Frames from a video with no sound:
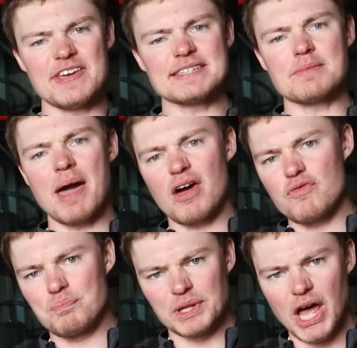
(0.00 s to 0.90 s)
This amount
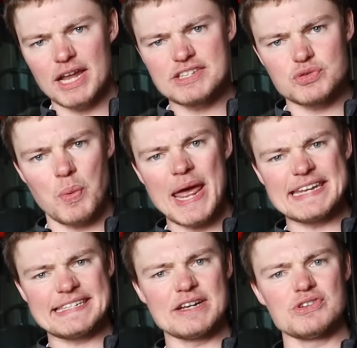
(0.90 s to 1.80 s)
of blood,
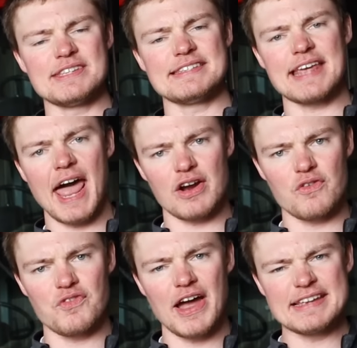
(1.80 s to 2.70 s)
sweat, tears, and
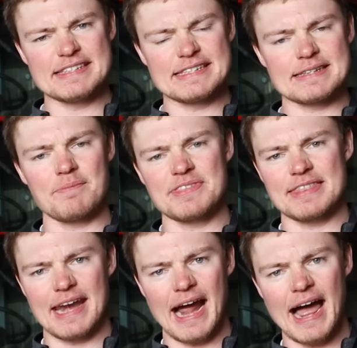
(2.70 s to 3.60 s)
sacrifice is something
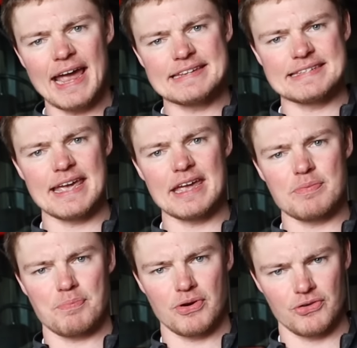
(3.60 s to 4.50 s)
that I
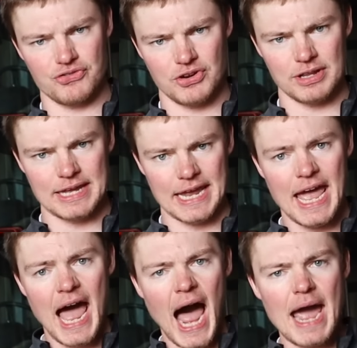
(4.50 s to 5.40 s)
take personally.
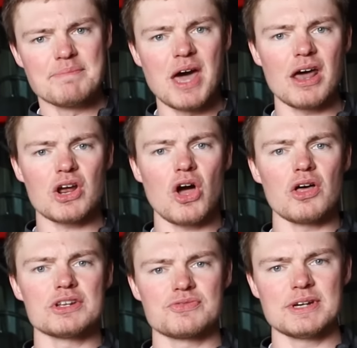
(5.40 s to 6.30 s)
I'm not a
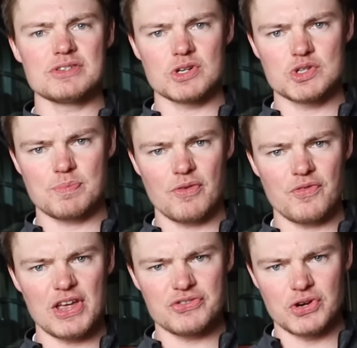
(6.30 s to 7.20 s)
college research
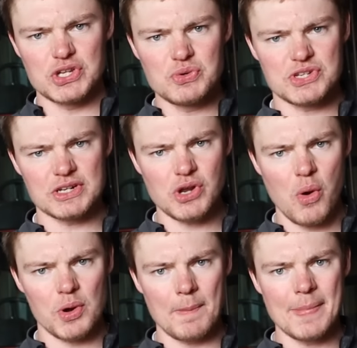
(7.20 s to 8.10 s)
professor using
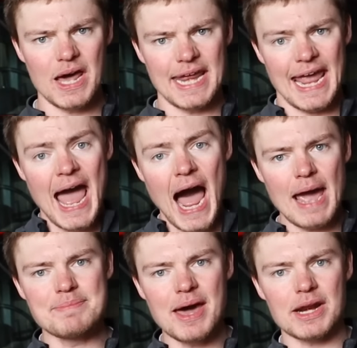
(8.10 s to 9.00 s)
donor money.
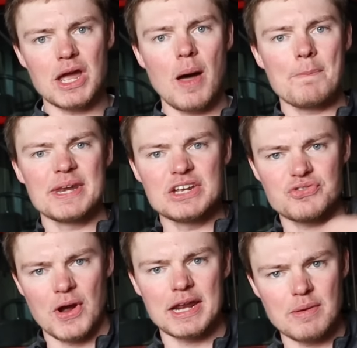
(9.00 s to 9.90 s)
I'm not a company
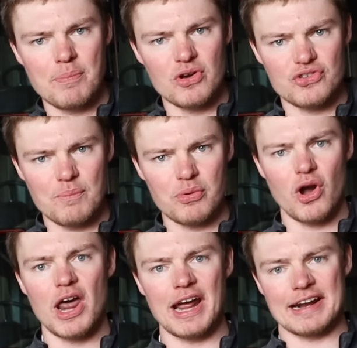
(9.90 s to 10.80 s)
trying to push a
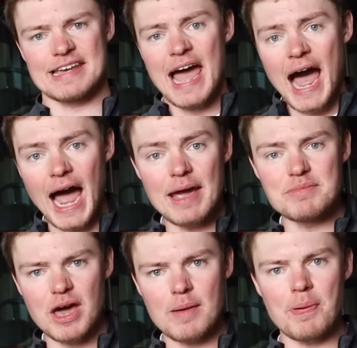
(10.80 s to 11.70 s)
product.
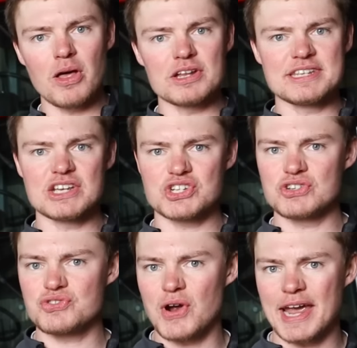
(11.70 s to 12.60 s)
I'm not a
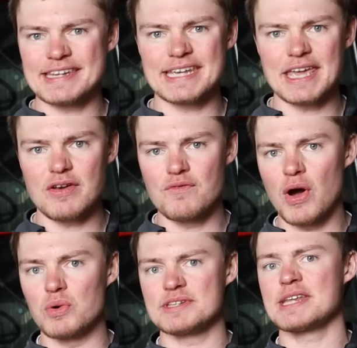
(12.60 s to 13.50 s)
politician trying to get
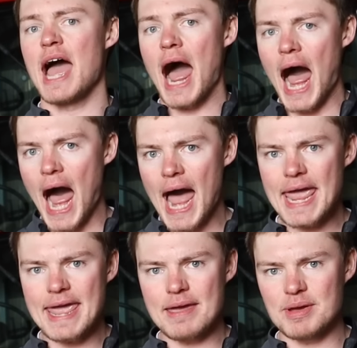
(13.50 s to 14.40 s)
votes.
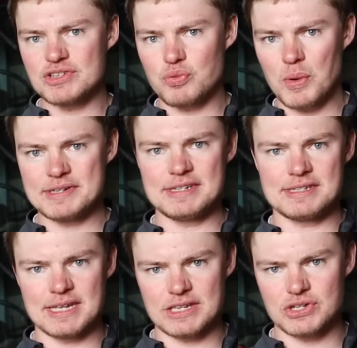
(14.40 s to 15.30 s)
I am a
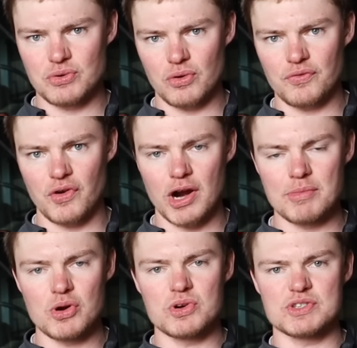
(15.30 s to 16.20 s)
26-year-old
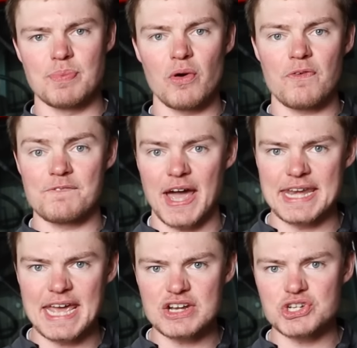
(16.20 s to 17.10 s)
farmer who is both
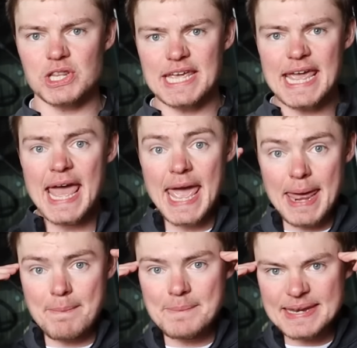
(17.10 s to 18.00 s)
financially
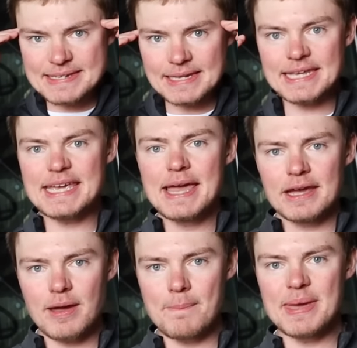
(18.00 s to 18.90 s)
and mentally
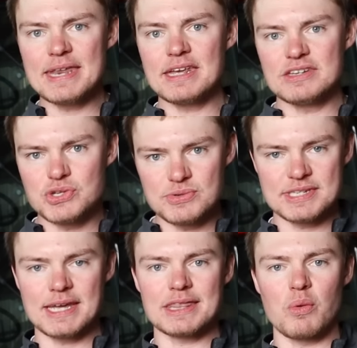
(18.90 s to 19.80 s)
committed to
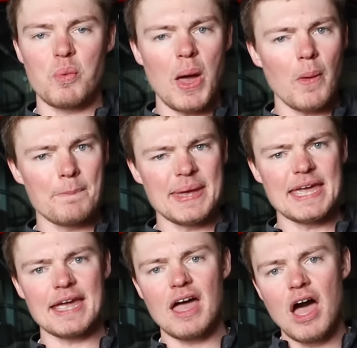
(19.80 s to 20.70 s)
seeing the
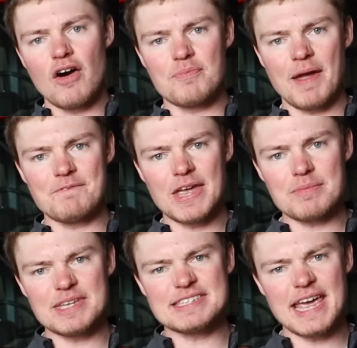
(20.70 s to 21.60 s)
well-being of my
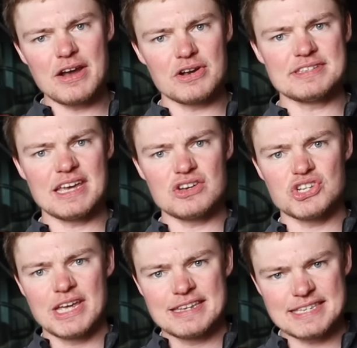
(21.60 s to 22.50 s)
family's
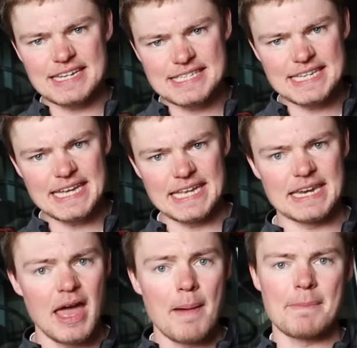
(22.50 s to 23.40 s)
heritage
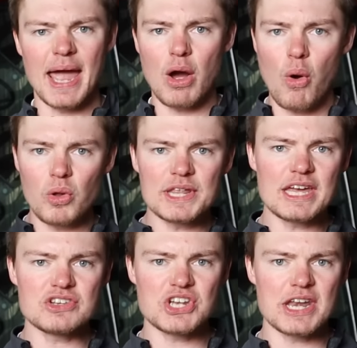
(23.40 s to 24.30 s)
succeed. My only
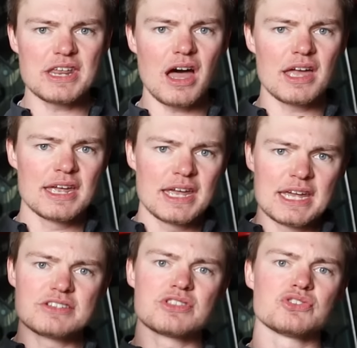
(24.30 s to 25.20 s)
agenda
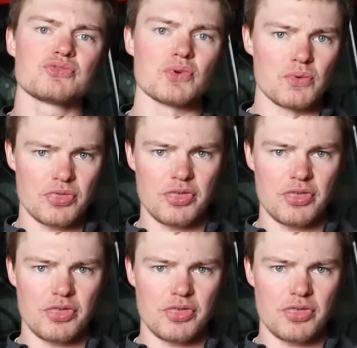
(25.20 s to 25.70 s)
is the truth.